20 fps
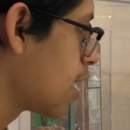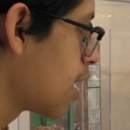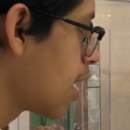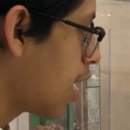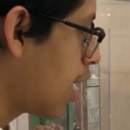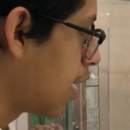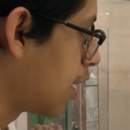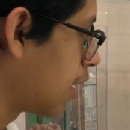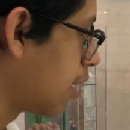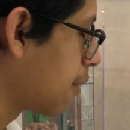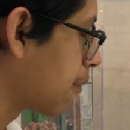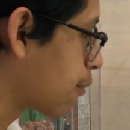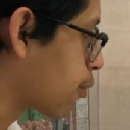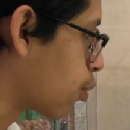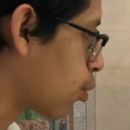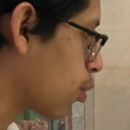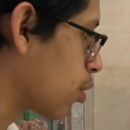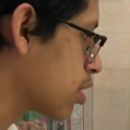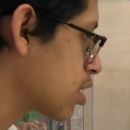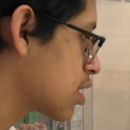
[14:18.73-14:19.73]
And then of
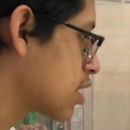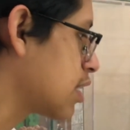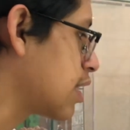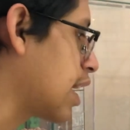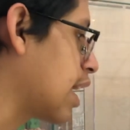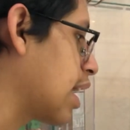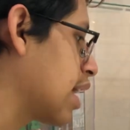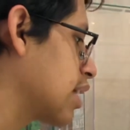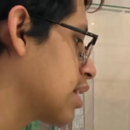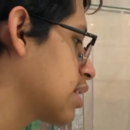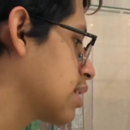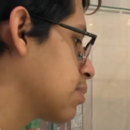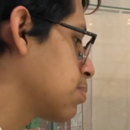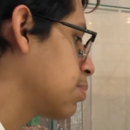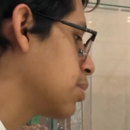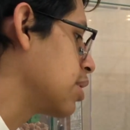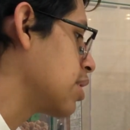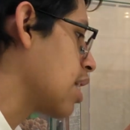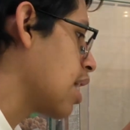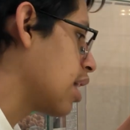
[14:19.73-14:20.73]
course, last
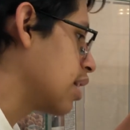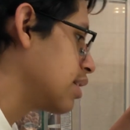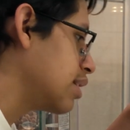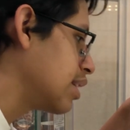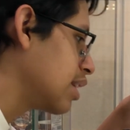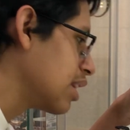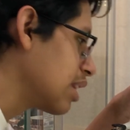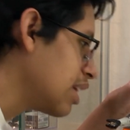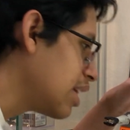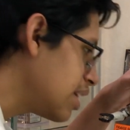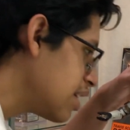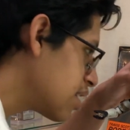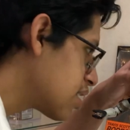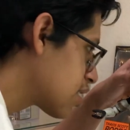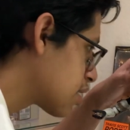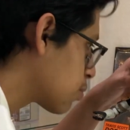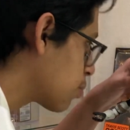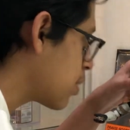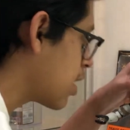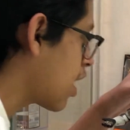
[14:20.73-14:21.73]
but not least,
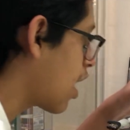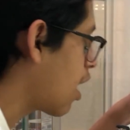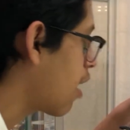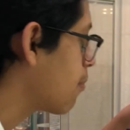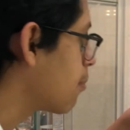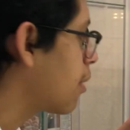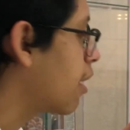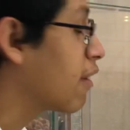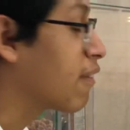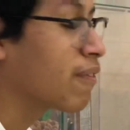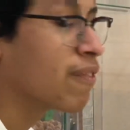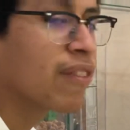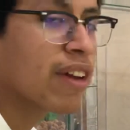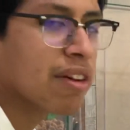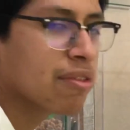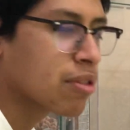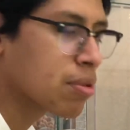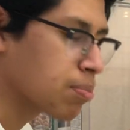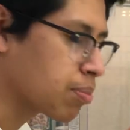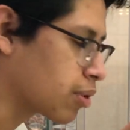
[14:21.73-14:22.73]
we have my
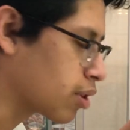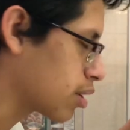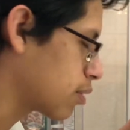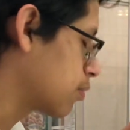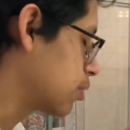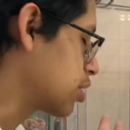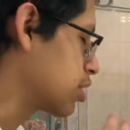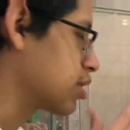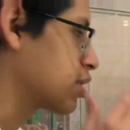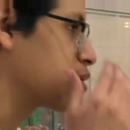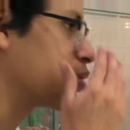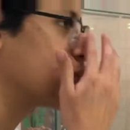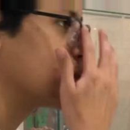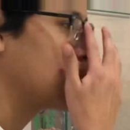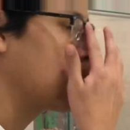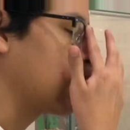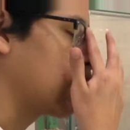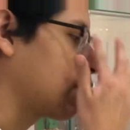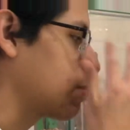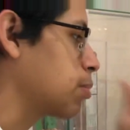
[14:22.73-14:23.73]
favorite part, which is always my
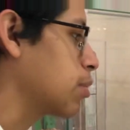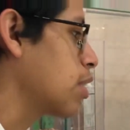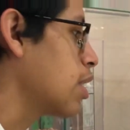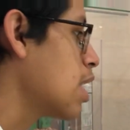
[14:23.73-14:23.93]
favorite part,